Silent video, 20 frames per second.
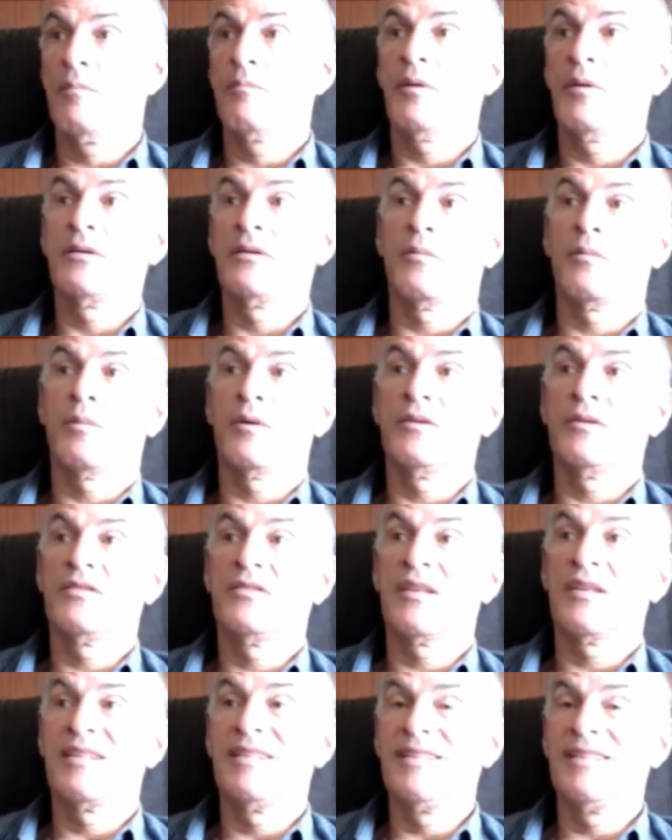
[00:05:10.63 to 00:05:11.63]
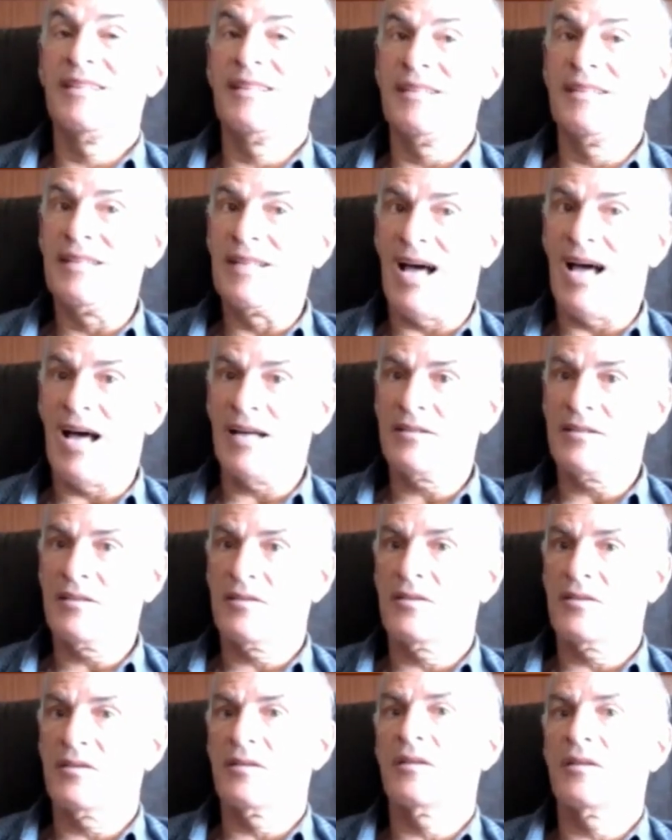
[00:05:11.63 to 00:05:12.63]
but it was
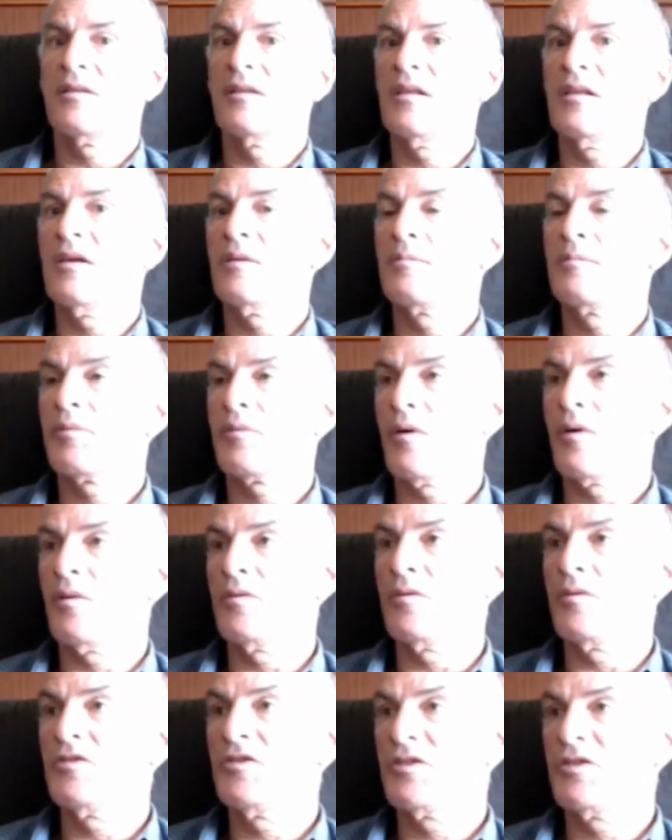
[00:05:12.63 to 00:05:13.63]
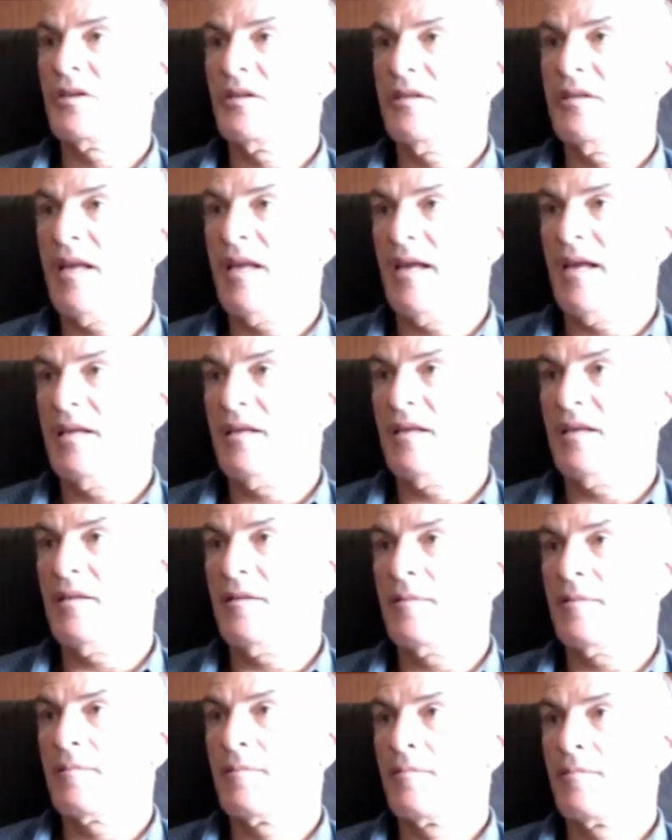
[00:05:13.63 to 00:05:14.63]
not the approach
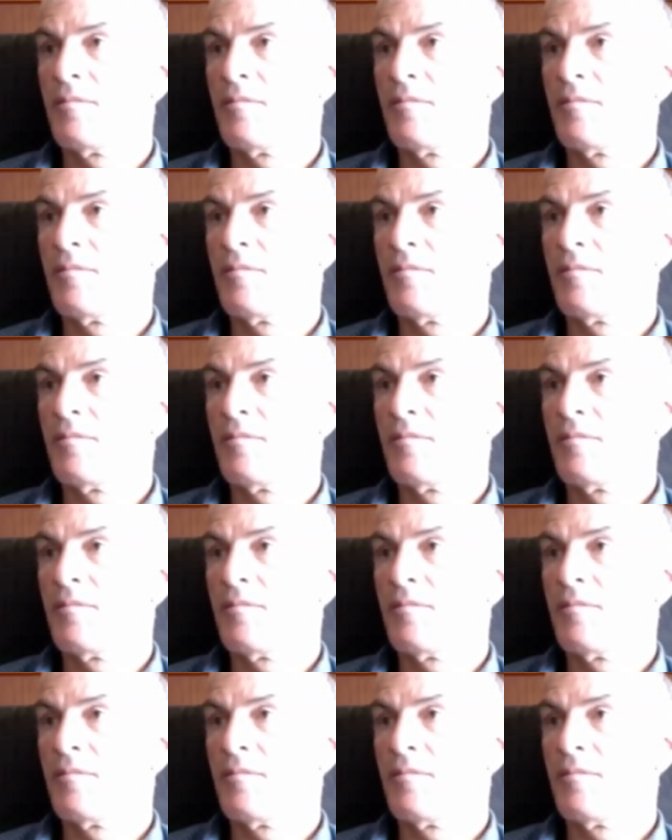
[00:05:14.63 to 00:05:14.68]
taken